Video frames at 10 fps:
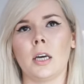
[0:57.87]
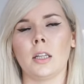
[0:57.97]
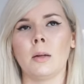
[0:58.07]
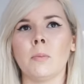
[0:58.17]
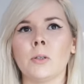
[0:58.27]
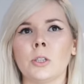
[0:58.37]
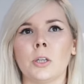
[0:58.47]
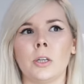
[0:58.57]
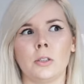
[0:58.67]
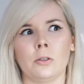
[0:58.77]
an
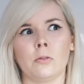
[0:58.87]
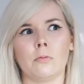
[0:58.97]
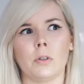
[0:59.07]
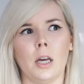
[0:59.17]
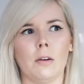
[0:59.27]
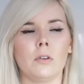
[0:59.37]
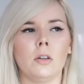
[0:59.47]
amateur and you don't really have